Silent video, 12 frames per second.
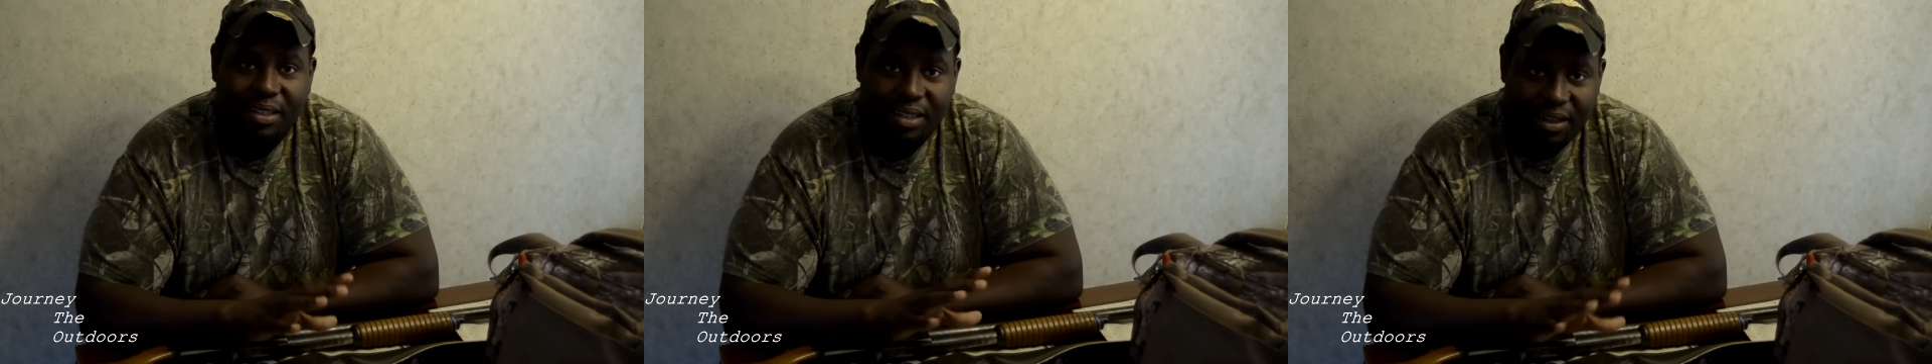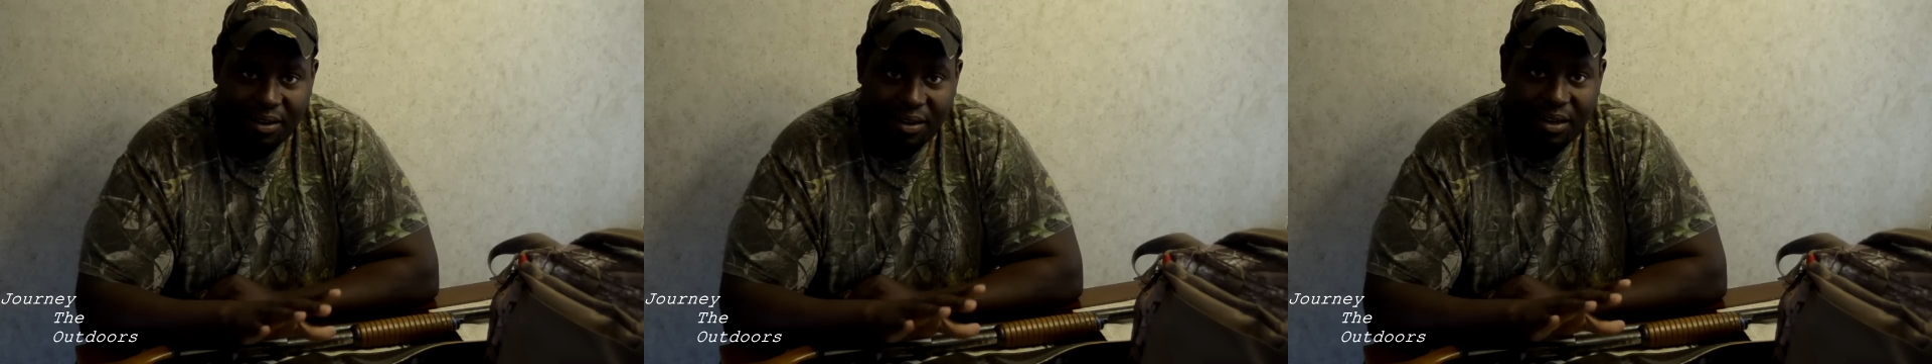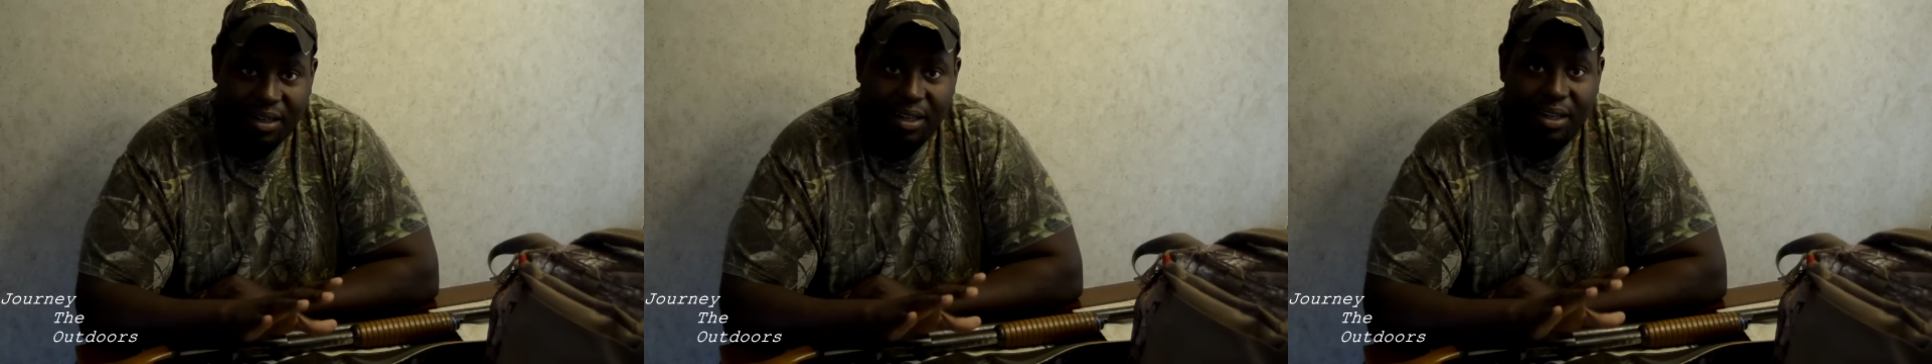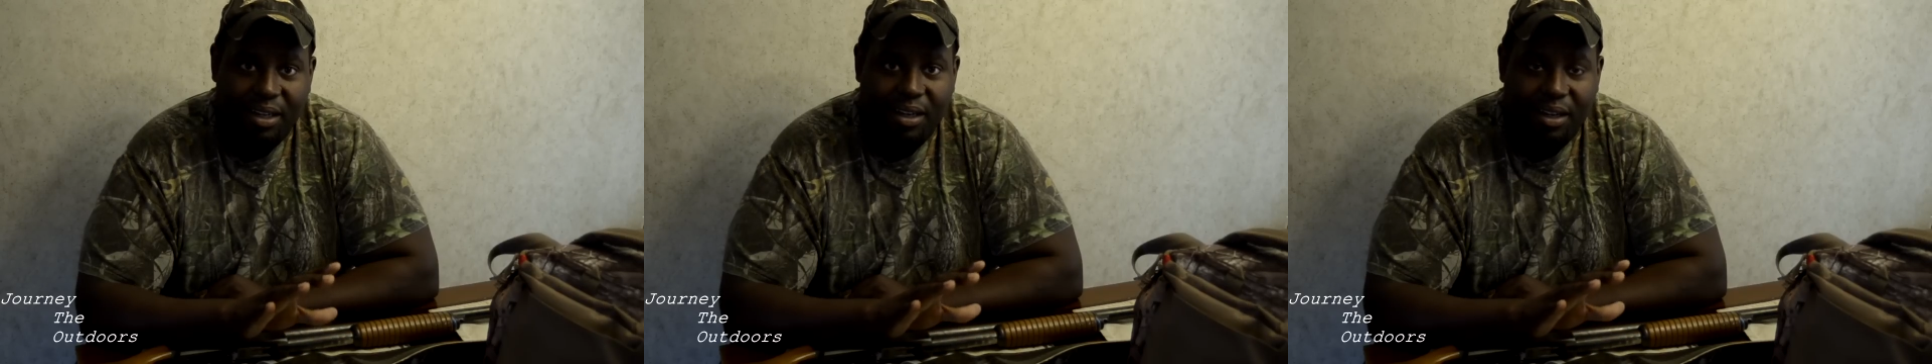deer
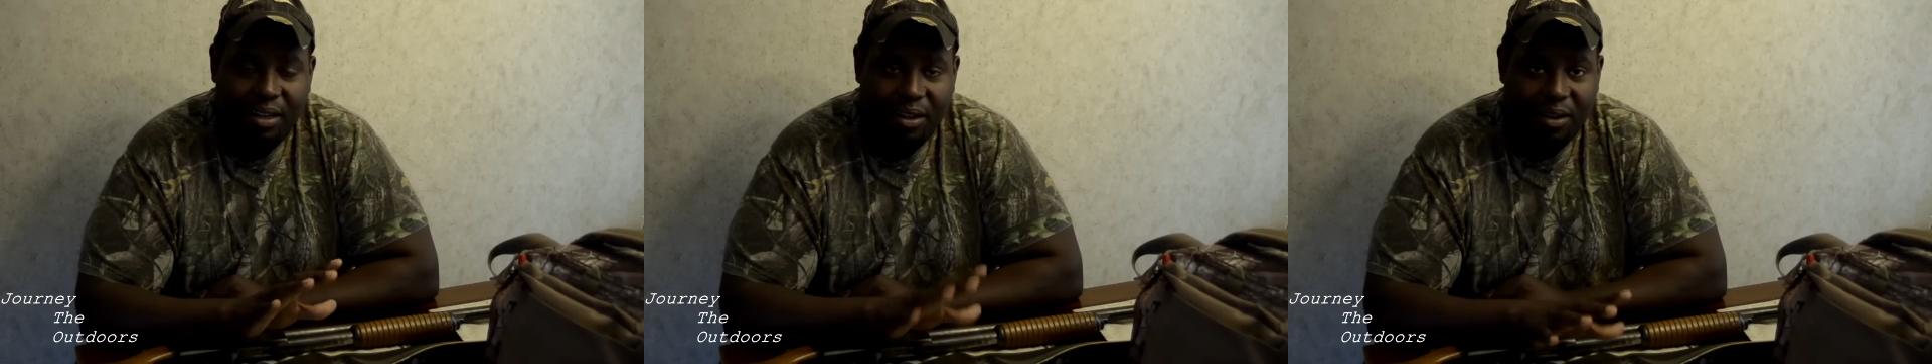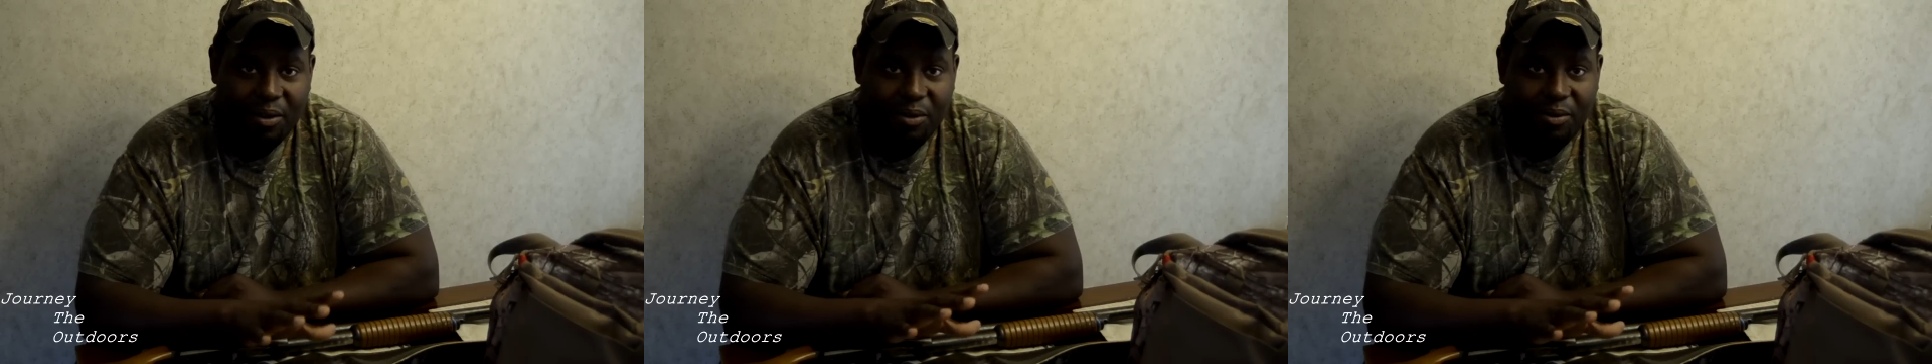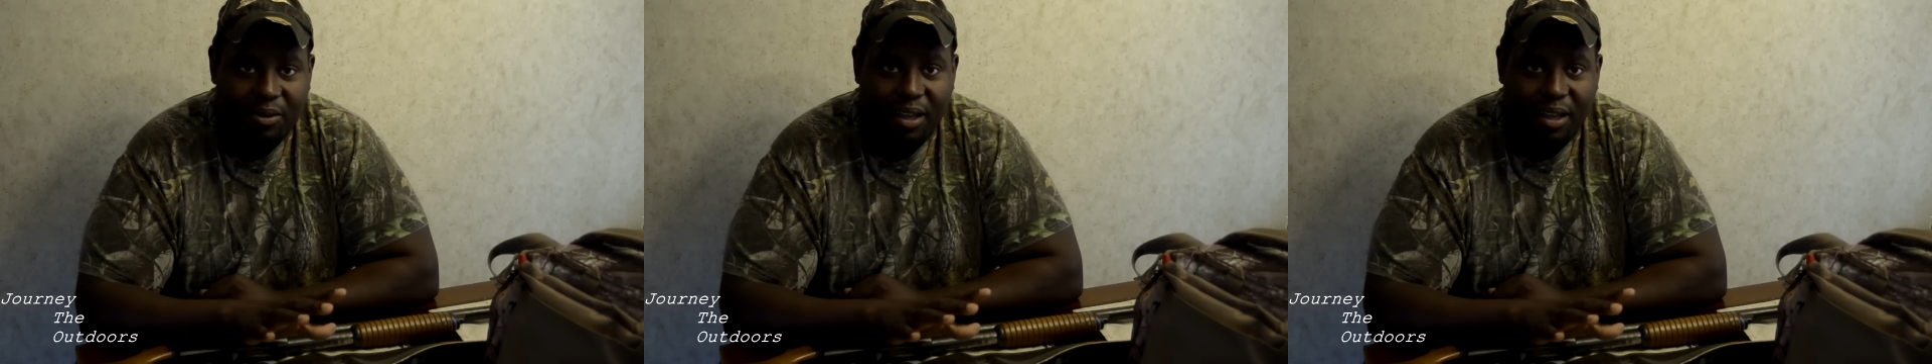hunting alone,